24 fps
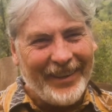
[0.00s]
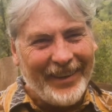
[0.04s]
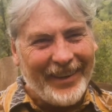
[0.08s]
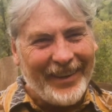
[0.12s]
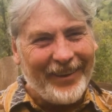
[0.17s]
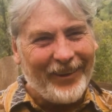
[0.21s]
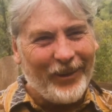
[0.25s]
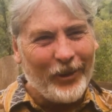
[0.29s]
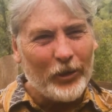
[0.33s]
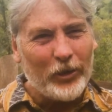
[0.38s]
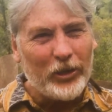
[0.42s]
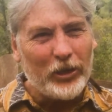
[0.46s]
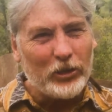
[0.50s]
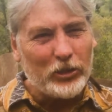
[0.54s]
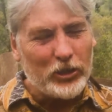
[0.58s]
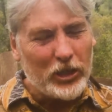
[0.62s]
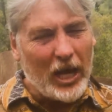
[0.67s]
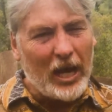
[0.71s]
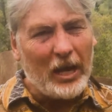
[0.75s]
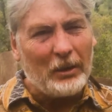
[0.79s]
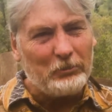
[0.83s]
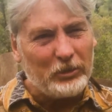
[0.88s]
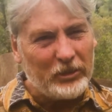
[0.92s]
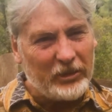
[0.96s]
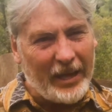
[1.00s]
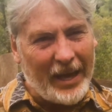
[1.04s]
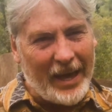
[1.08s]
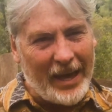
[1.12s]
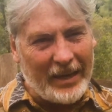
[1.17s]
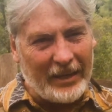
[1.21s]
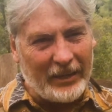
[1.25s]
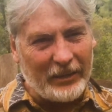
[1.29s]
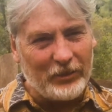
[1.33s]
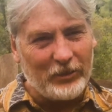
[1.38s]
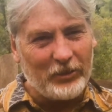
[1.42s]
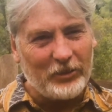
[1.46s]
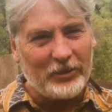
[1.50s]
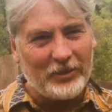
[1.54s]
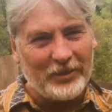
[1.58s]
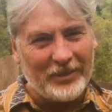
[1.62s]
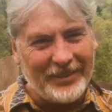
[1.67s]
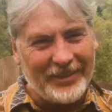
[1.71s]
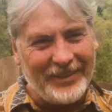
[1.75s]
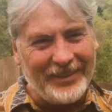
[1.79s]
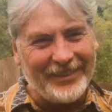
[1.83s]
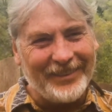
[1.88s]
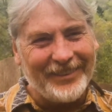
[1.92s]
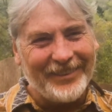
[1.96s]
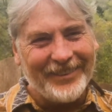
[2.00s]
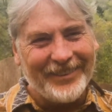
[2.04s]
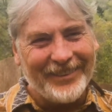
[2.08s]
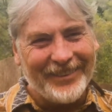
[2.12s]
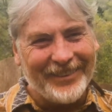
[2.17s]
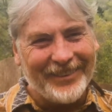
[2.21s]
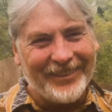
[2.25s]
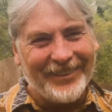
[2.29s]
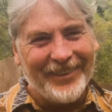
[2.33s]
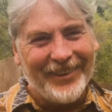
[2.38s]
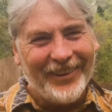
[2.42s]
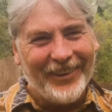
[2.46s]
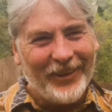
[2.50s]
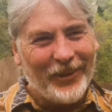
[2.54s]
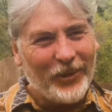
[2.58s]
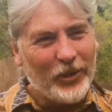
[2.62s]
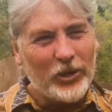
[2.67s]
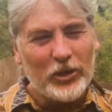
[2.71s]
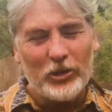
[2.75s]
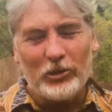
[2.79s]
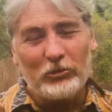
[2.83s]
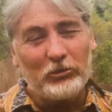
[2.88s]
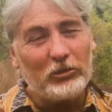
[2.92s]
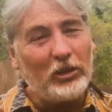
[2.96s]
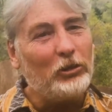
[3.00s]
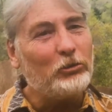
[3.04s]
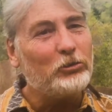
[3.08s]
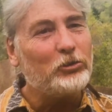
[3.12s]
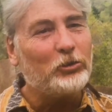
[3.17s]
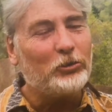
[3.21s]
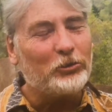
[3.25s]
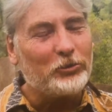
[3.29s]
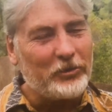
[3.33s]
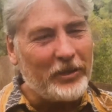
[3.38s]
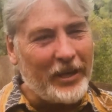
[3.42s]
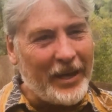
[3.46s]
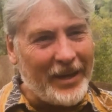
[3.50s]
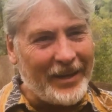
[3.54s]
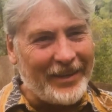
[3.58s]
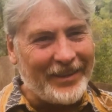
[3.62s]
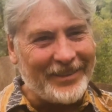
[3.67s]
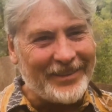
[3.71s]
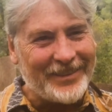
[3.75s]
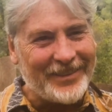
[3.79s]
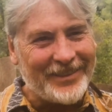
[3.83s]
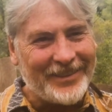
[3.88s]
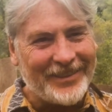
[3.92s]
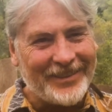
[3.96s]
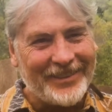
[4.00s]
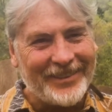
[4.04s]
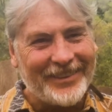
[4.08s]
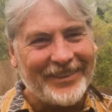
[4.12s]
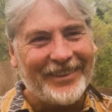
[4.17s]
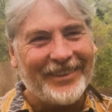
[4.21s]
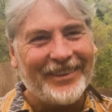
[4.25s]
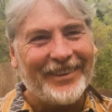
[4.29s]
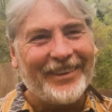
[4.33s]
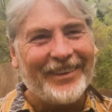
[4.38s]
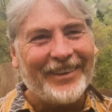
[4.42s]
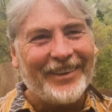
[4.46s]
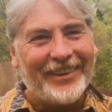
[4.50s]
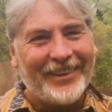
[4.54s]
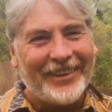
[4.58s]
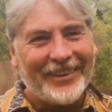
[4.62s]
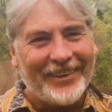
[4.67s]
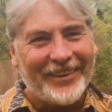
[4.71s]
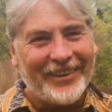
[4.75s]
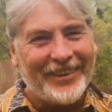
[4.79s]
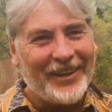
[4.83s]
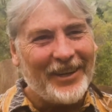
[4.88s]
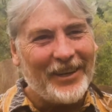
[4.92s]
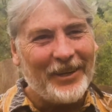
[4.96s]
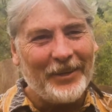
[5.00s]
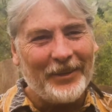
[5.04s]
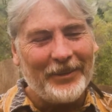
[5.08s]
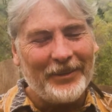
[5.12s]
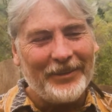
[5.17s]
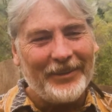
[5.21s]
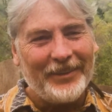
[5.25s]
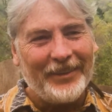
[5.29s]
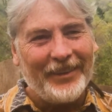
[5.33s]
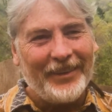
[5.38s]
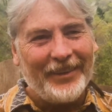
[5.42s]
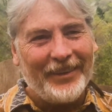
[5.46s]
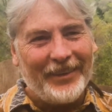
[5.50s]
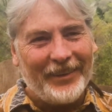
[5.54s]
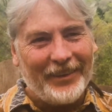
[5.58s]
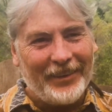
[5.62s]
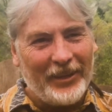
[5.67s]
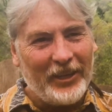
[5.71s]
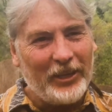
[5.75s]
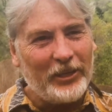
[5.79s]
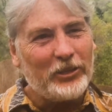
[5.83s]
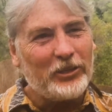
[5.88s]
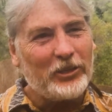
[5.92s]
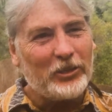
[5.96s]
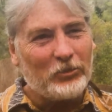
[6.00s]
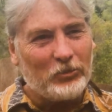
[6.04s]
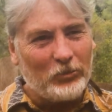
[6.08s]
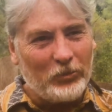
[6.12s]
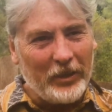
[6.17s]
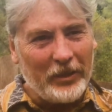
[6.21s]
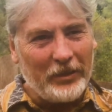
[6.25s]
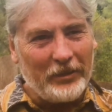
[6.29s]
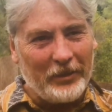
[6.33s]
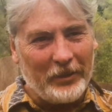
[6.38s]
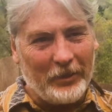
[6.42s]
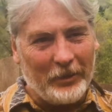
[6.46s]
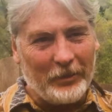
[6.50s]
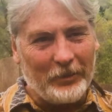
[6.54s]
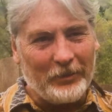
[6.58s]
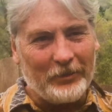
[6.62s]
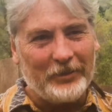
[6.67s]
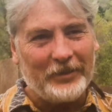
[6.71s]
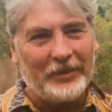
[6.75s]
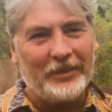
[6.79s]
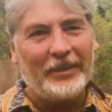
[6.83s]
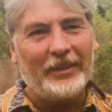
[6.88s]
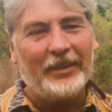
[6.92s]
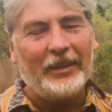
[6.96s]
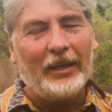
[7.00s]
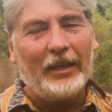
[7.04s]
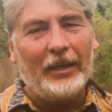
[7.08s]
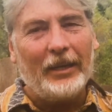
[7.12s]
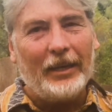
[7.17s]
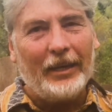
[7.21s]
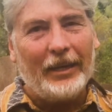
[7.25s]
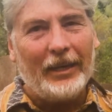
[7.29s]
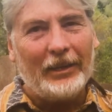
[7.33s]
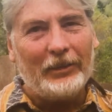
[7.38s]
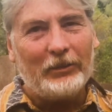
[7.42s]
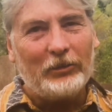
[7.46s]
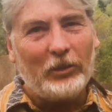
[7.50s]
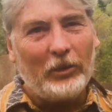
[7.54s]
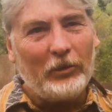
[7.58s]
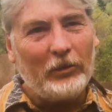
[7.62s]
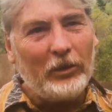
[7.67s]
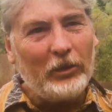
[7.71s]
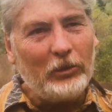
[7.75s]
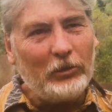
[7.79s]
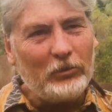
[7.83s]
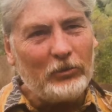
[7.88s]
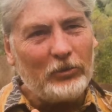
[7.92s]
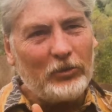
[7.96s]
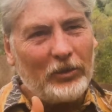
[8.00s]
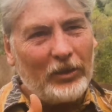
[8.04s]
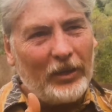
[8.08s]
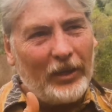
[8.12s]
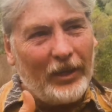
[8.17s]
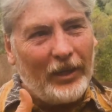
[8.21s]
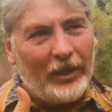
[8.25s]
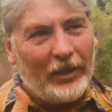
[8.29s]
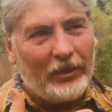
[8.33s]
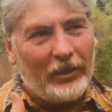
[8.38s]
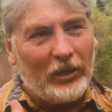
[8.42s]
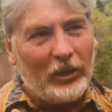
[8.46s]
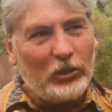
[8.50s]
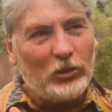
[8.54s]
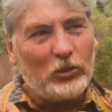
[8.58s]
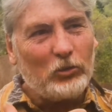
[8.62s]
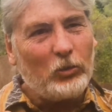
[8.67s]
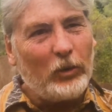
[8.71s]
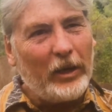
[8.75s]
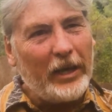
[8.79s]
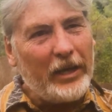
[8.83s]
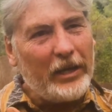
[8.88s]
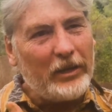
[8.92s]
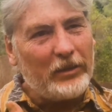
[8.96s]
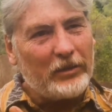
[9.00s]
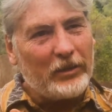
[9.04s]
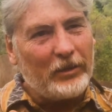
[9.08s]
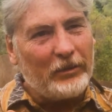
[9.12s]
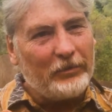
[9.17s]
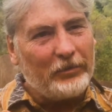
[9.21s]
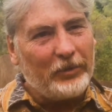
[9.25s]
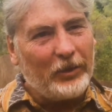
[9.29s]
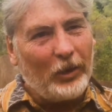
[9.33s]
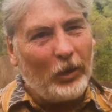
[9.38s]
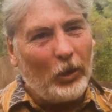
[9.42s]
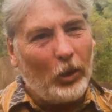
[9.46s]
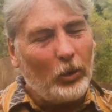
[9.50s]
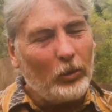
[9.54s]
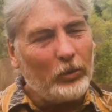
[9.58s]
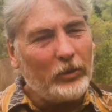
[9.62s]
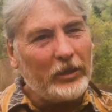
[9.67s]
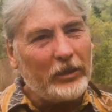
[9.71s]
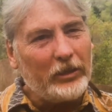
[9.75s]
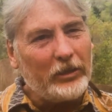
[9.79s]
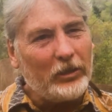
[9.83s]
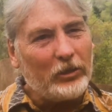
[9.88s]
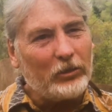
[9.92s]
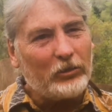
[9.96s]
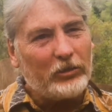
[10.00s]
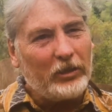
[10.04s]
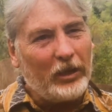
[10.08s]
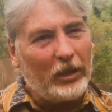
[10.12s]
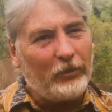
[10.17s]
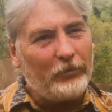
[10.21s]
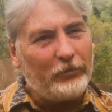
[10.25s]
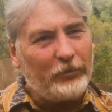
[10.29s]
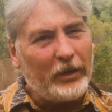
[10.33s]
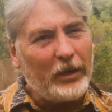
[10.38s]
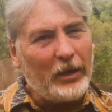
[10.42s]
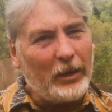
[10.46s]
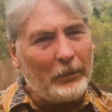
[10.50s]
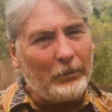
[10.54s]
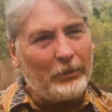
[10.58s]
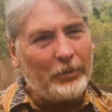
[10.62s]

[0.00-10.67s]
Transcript: or your job status or your social status. You know, they're just with you. And so those ways of holding yourself up